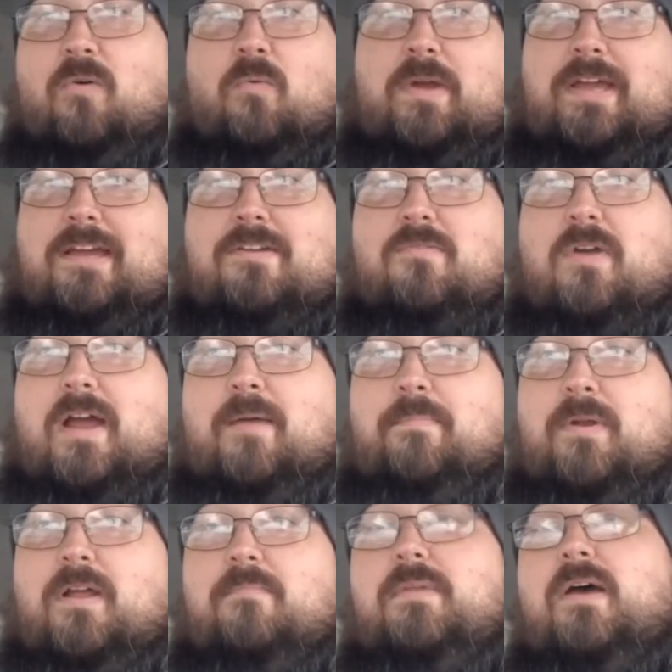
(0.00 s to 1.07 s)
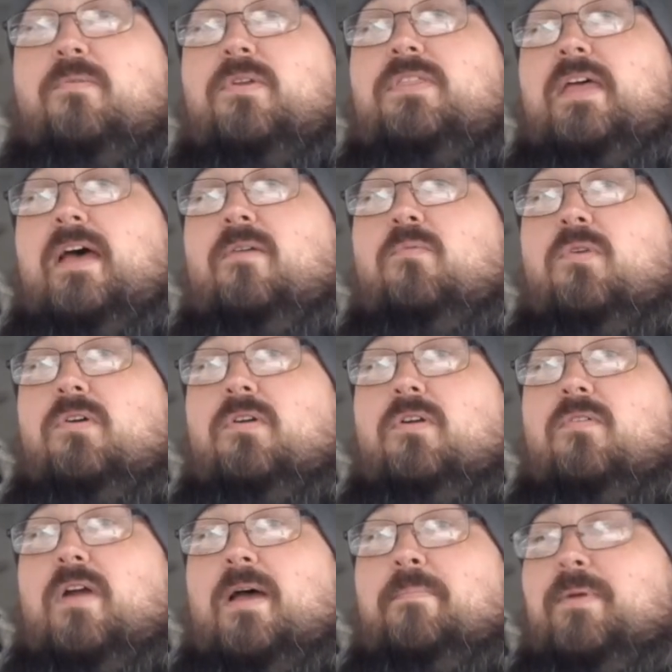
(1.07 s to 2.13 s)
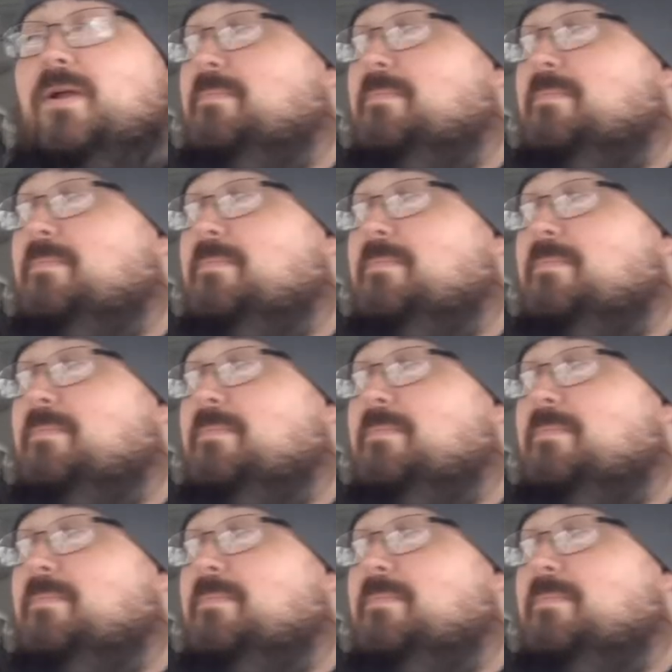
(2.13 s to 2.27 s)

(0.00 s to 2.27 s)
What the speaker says: we can wrap it up. Now with that, we're going to wrap it